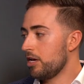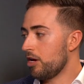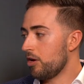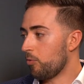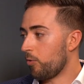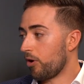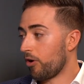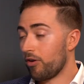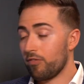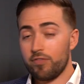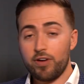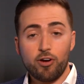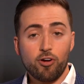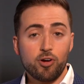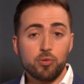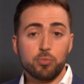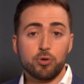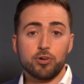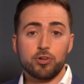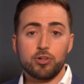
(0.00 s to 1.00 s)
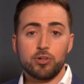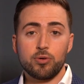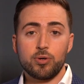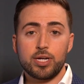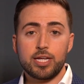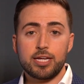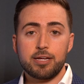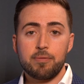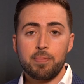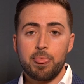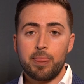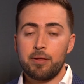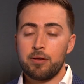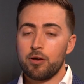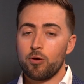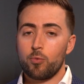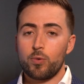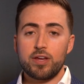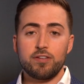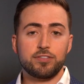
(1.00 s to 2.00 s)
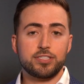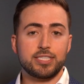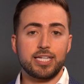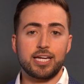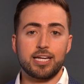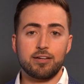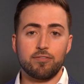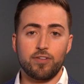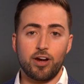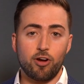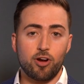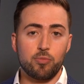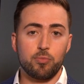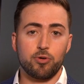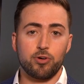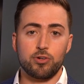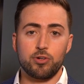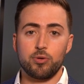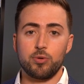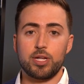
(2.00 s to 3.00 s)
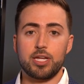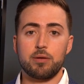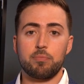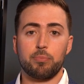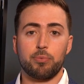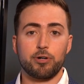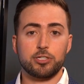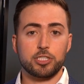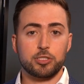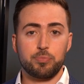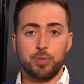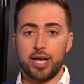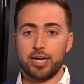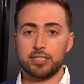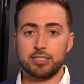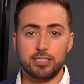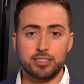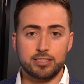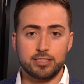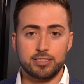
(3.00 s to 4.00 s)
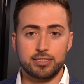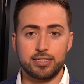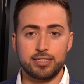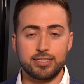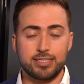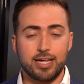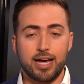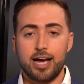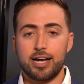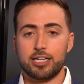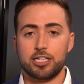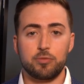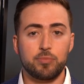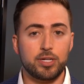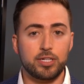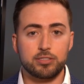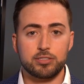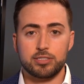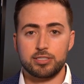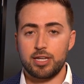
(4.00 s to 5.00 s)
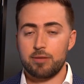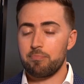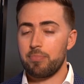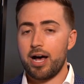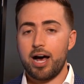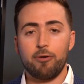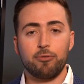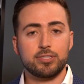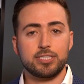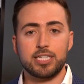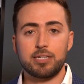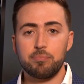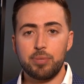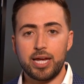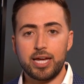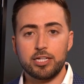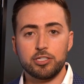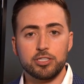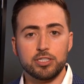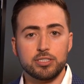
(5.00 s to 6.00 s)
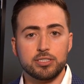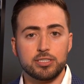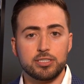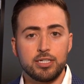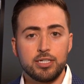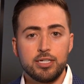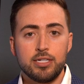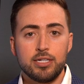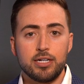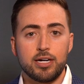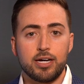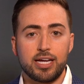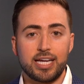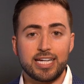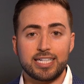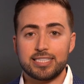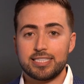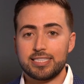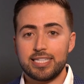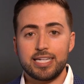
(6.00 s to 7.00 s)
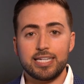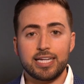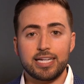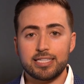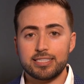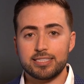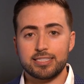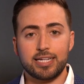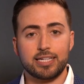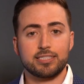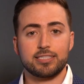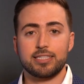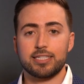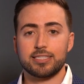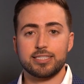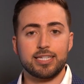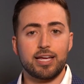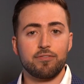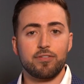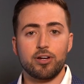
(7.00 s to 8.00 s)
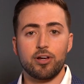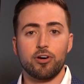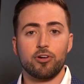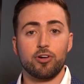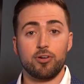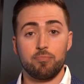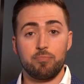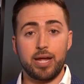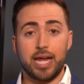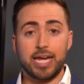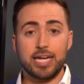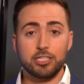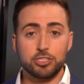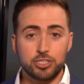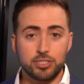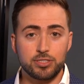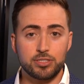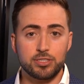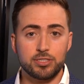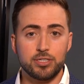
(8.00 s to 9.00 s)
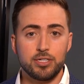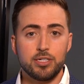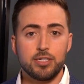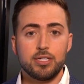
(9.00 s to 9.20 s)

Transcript: where a variable annuity, we've seen variable annuity prospectus documents and policy pages exceeding 600 to 700 pages